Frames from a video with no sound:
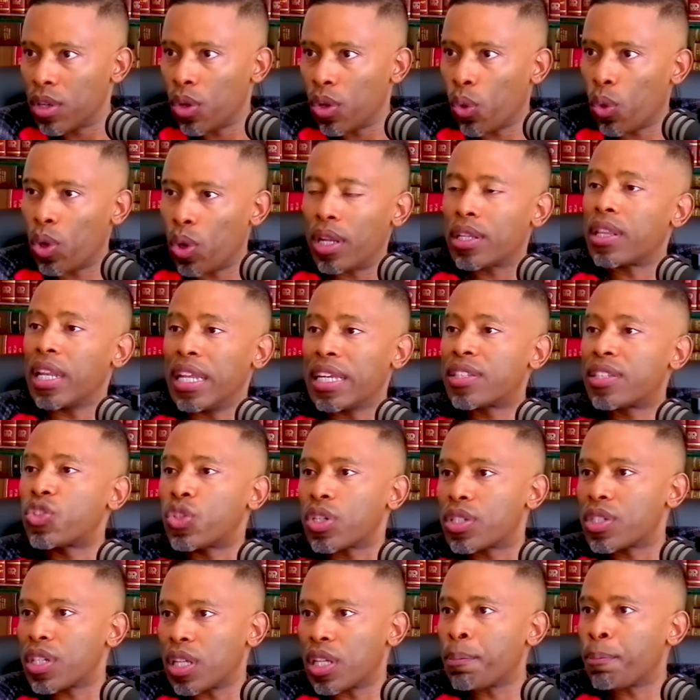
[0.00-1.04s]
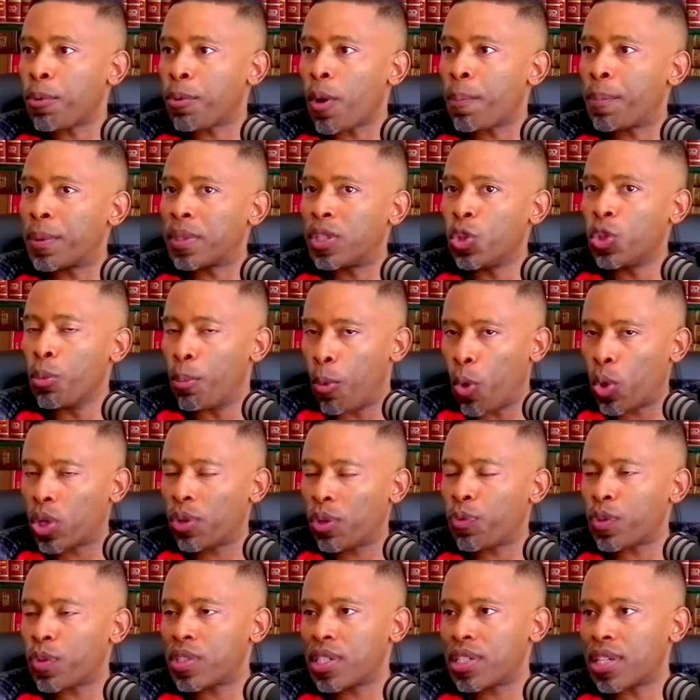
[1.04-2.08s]
Or let, let's just say the property, you bought
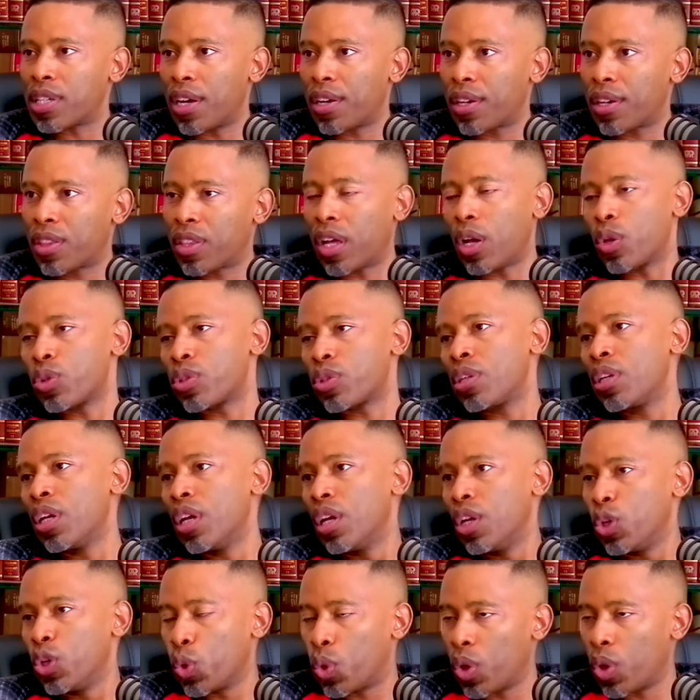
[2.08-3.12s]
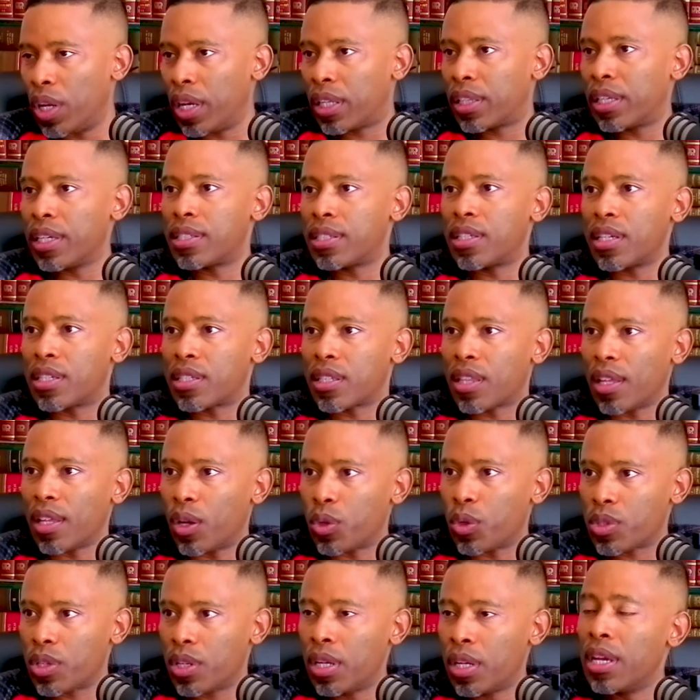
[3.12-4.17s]
it for 600,000, you're collecting
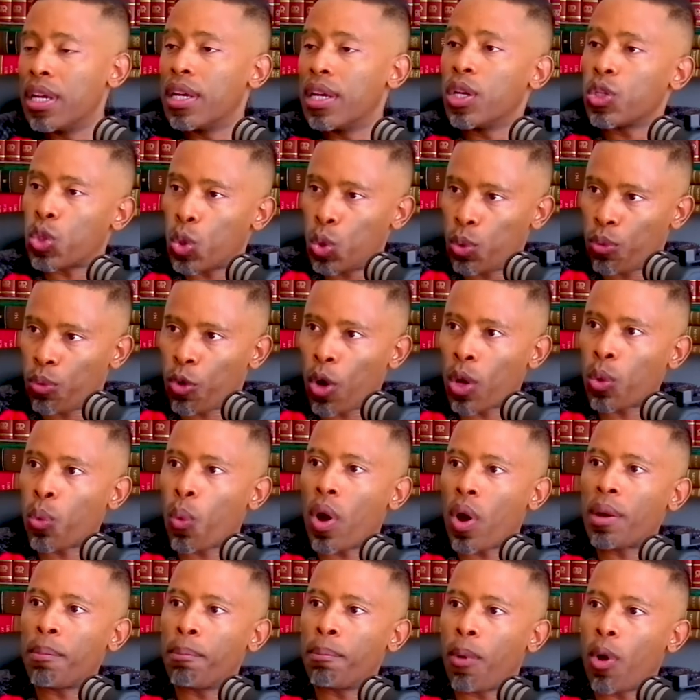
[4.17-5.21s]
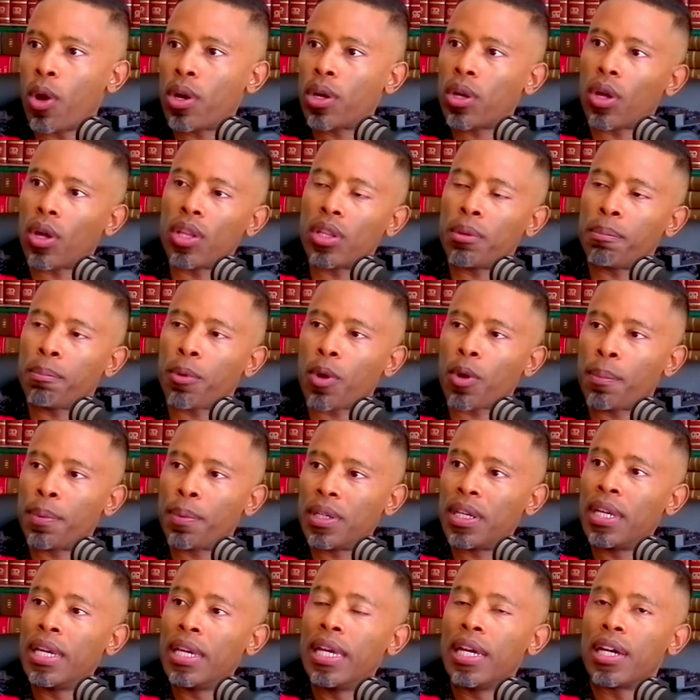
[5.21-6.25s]
6,000. So you've got one bond on the
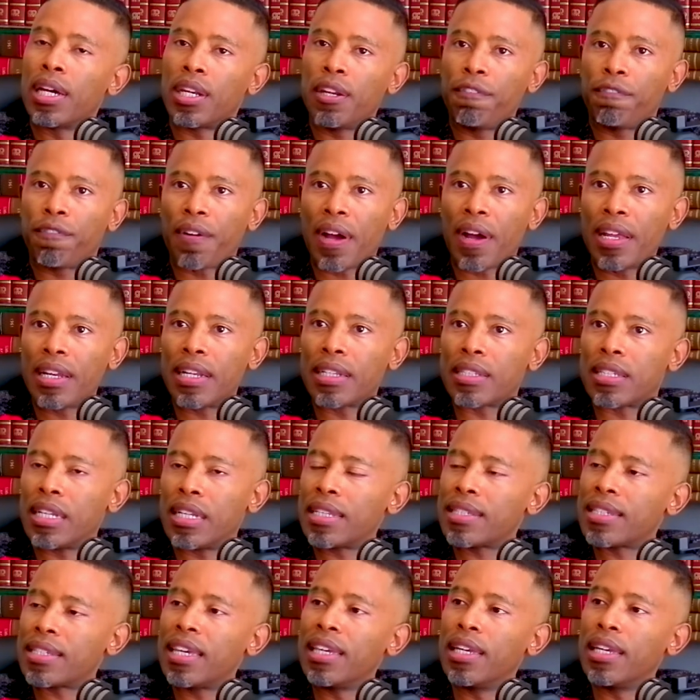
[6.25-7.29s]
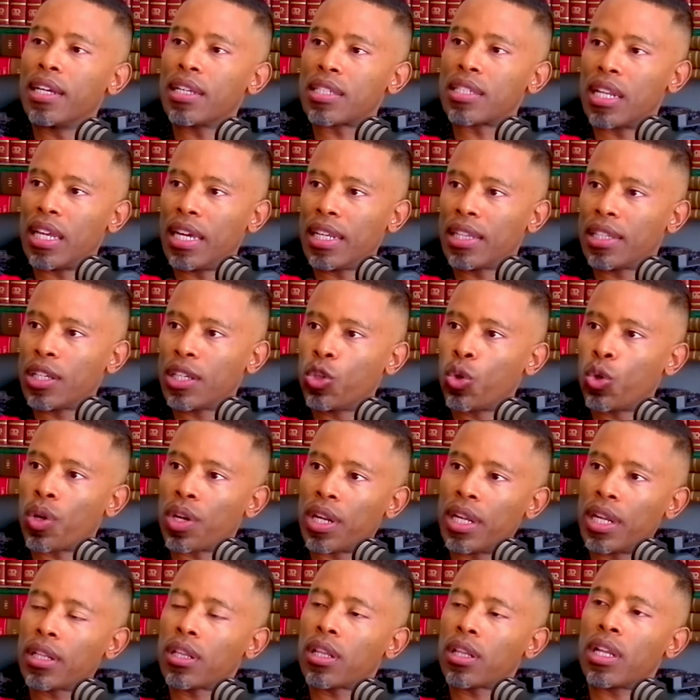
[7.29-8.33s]
property. Refinance, let's say years later, your
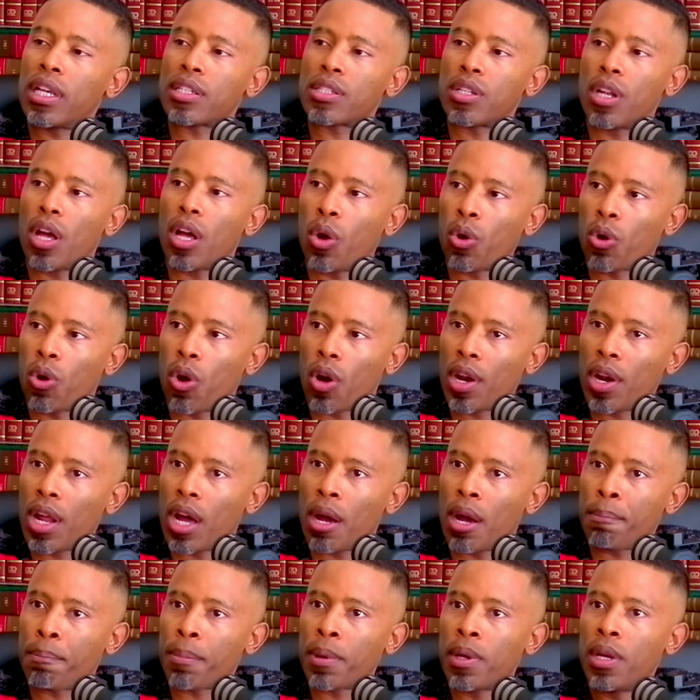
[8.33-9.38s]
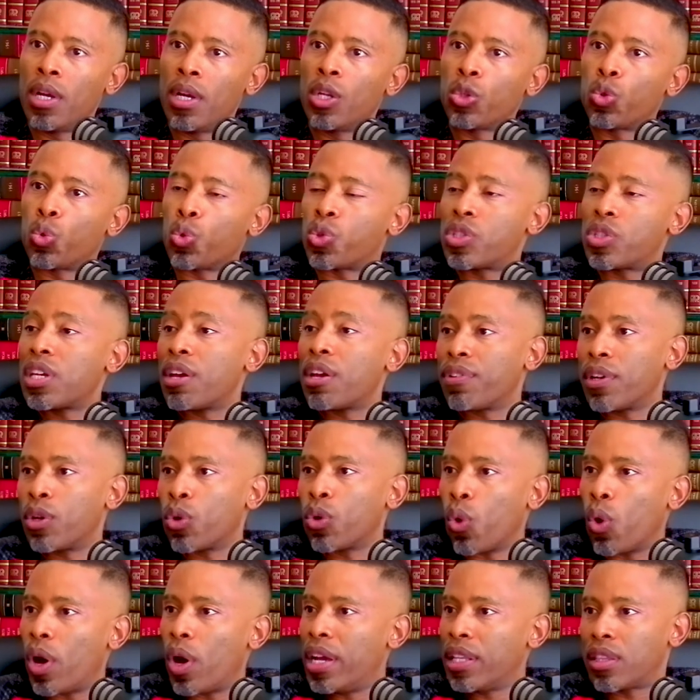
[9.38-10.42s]
rental has now gone up to seven
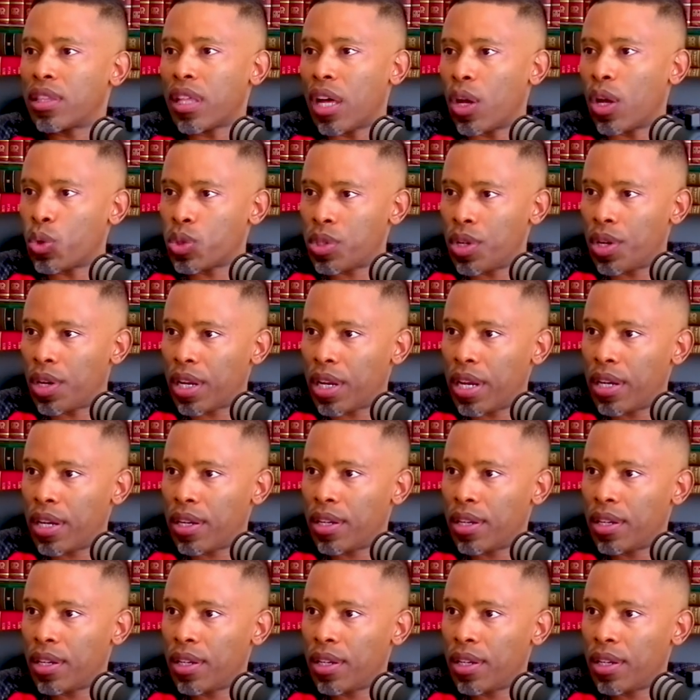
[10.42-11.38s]
or 8,000 rand.